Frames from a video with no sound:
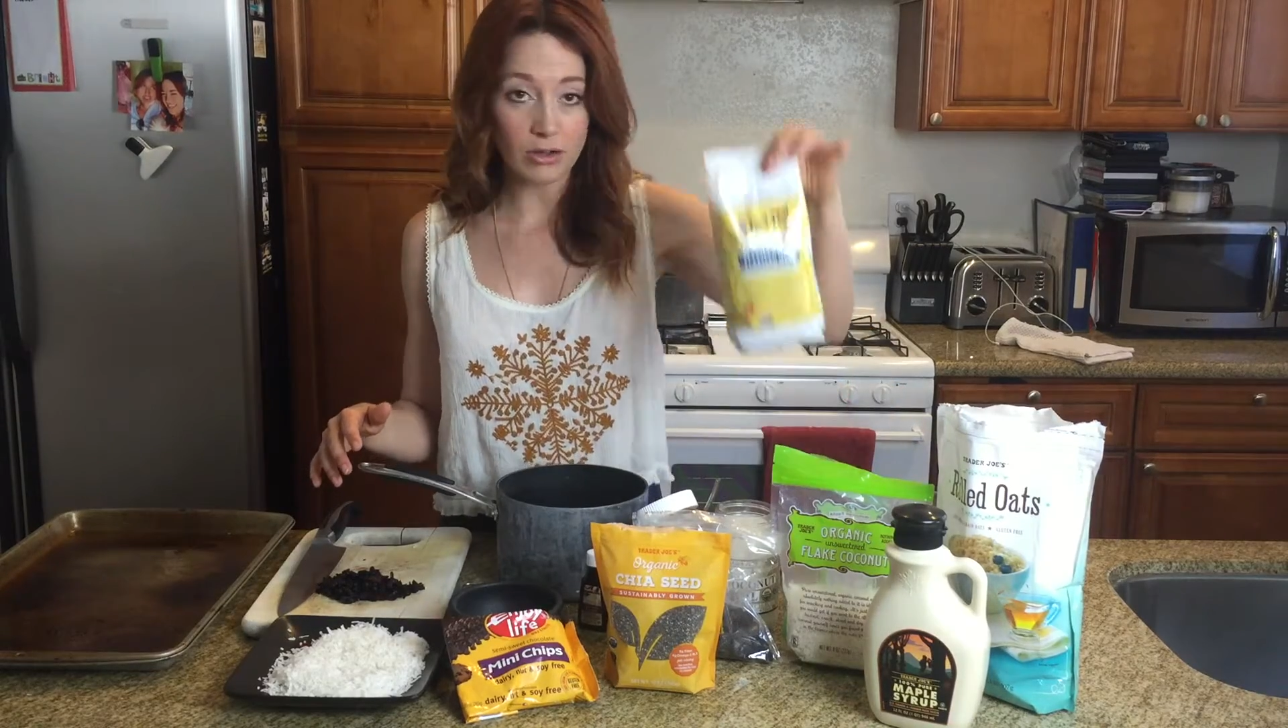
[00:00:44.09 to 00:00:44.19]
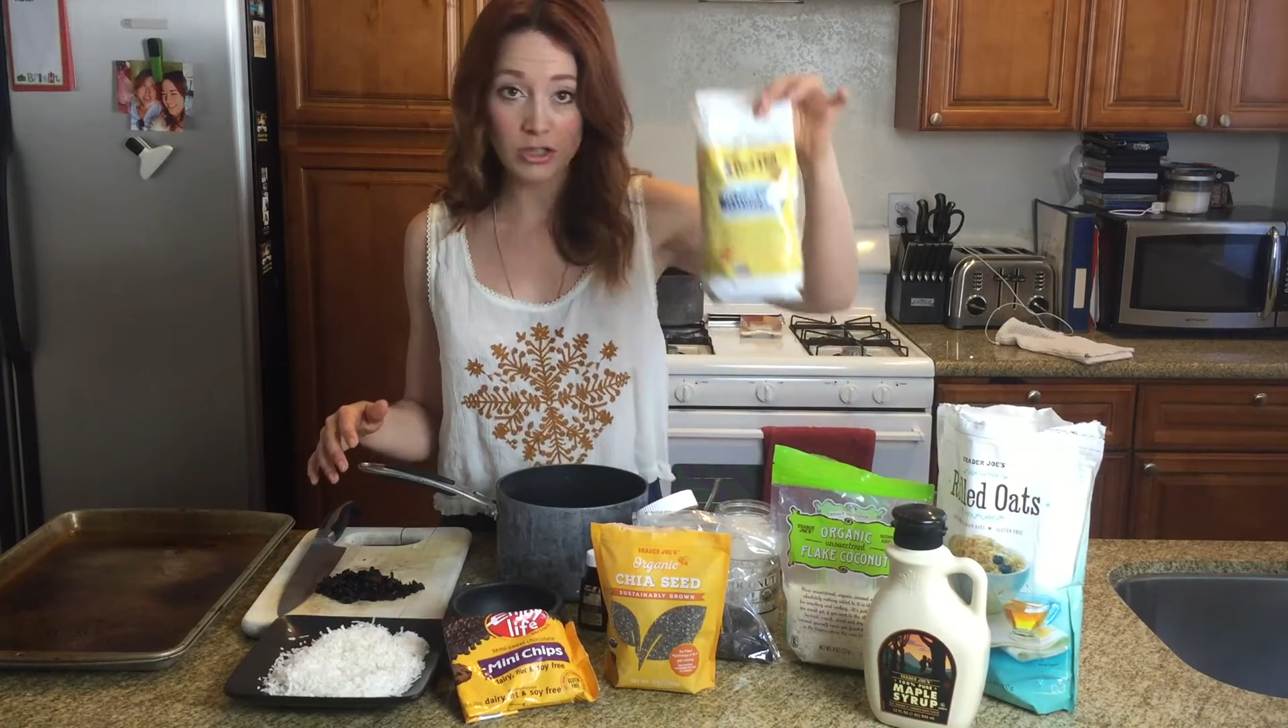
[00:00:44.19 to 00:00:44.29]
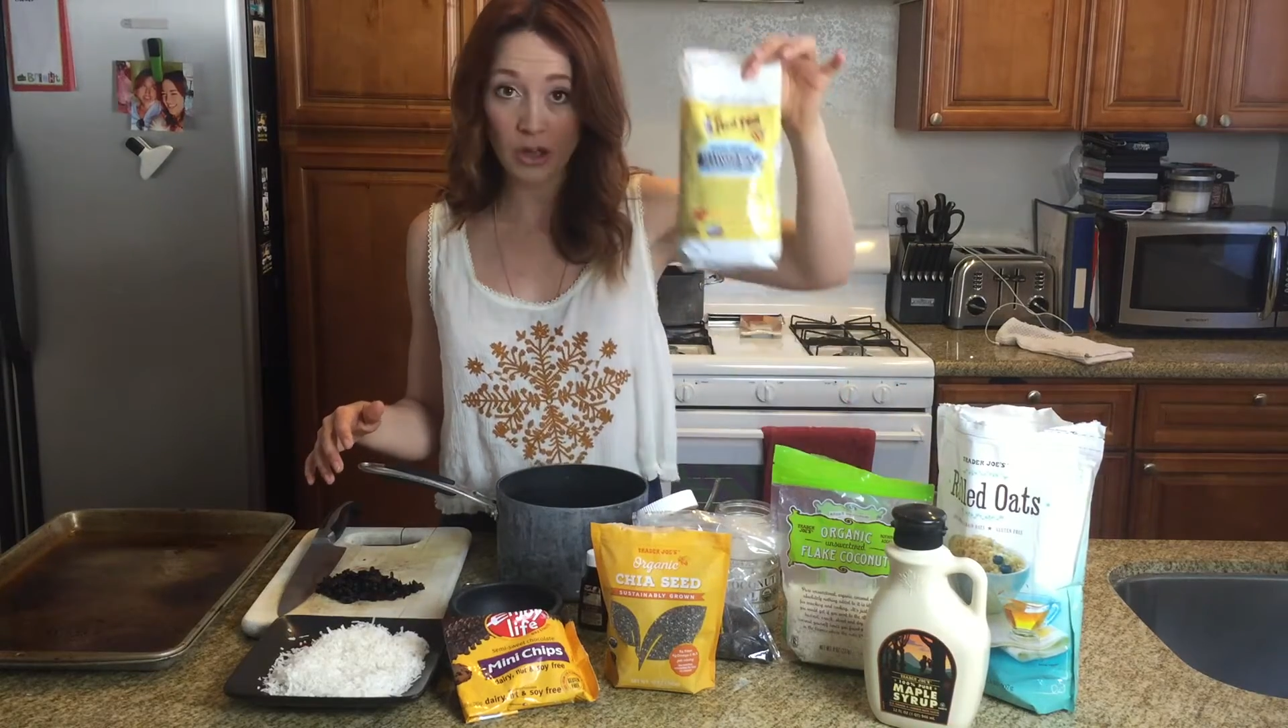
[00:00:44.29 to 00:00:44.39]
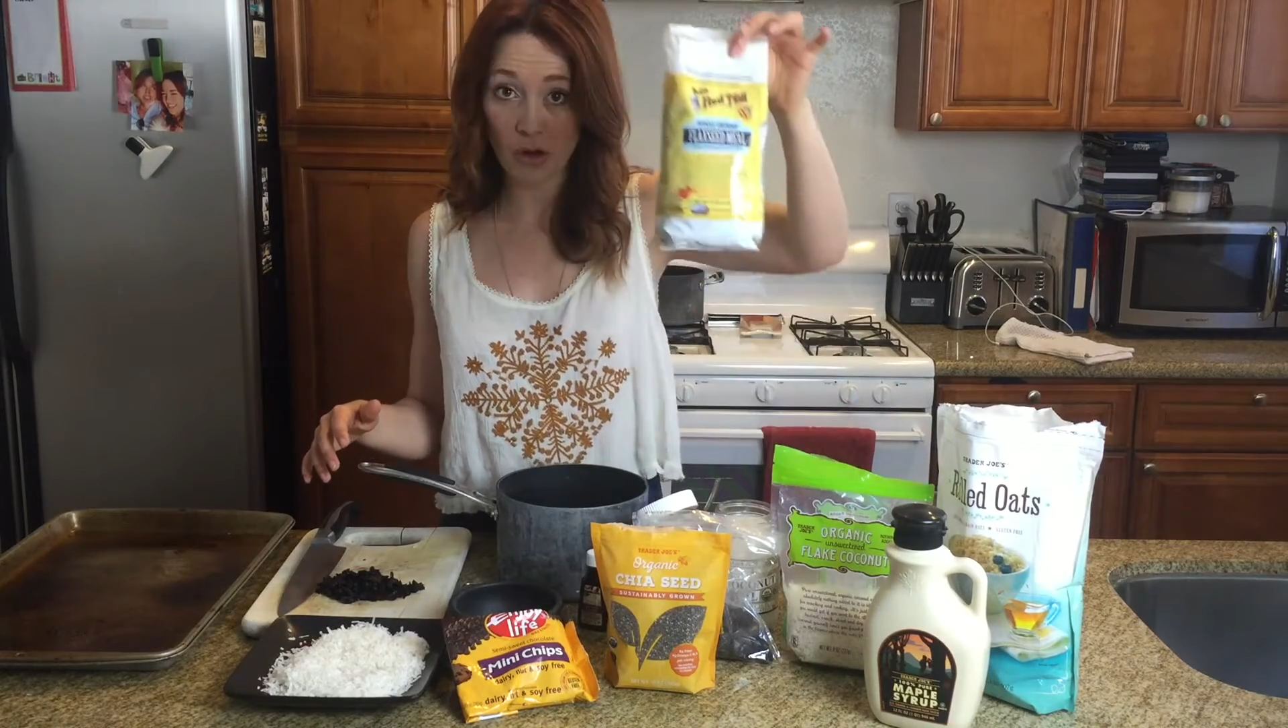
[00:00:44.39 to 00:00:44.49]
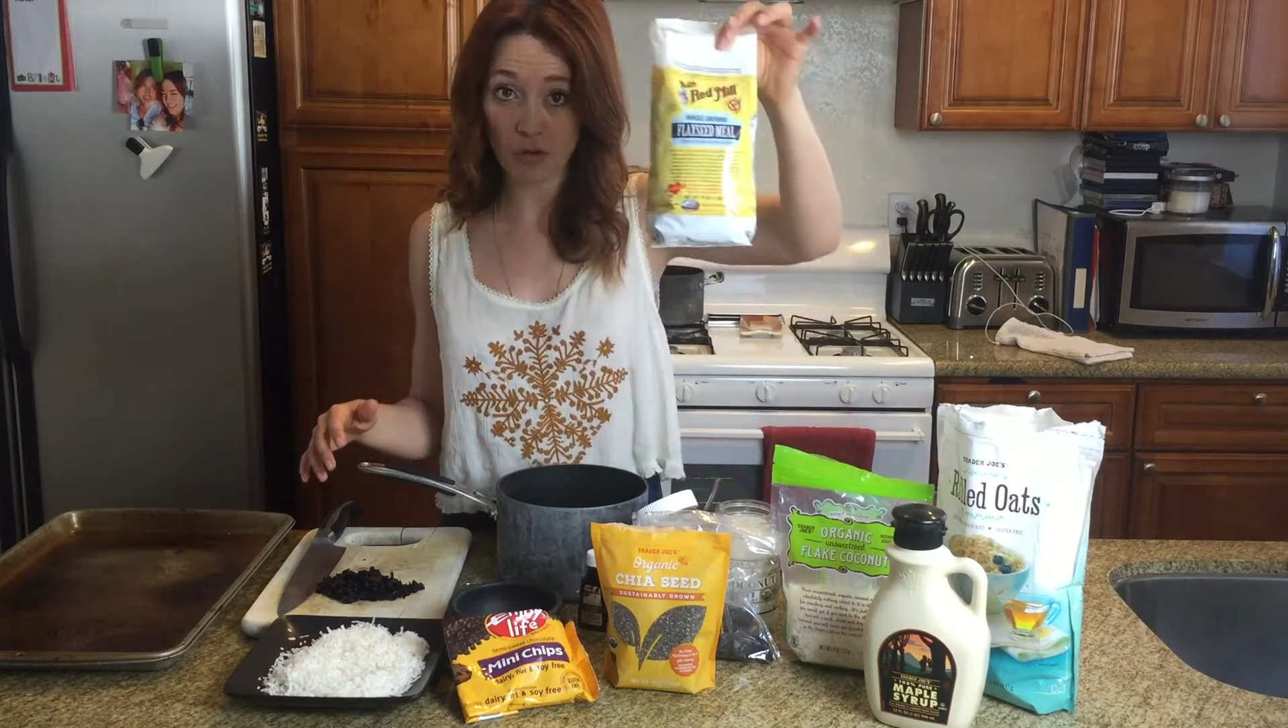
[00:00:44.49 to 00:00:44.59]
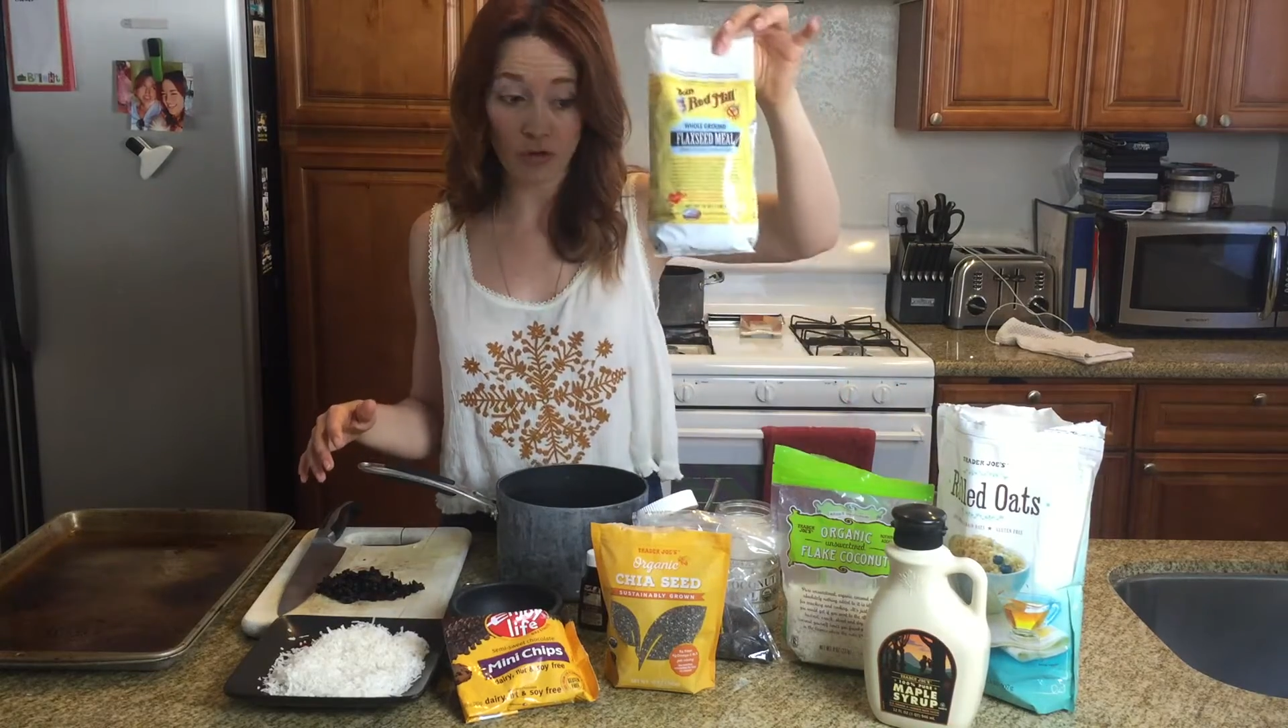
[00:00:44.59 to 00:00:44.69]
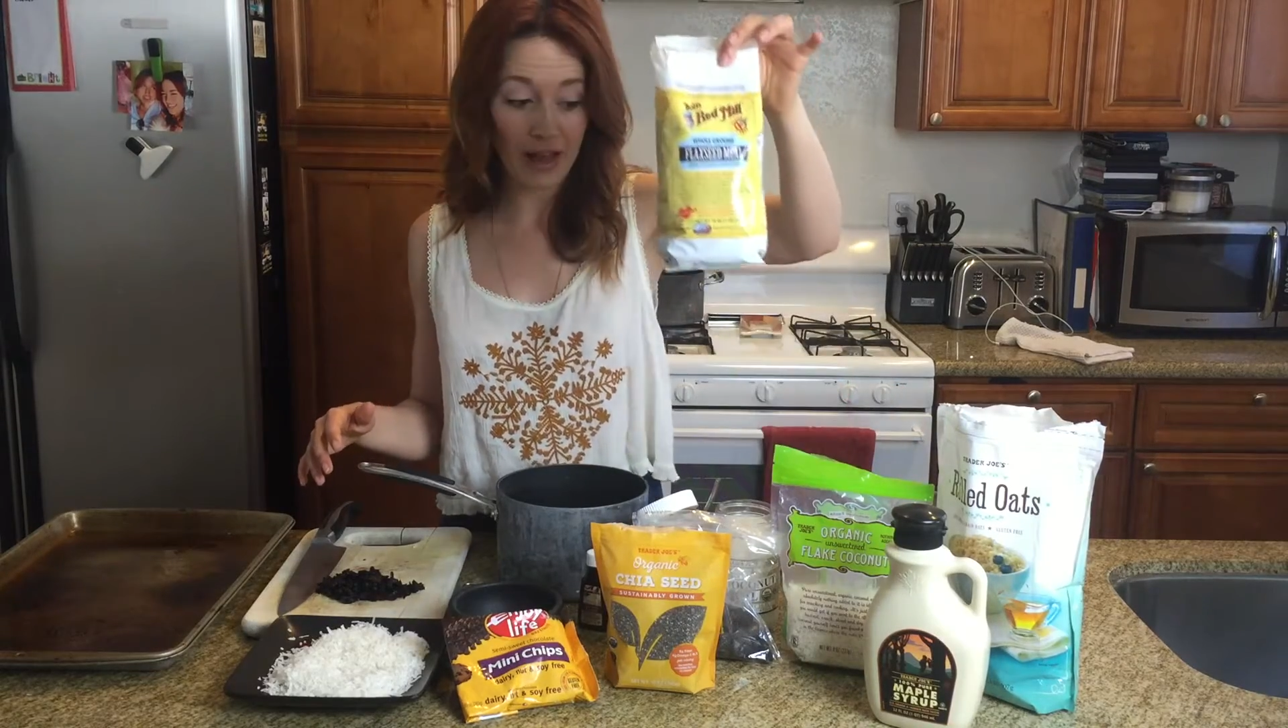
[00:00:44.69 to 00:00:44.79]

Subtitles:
also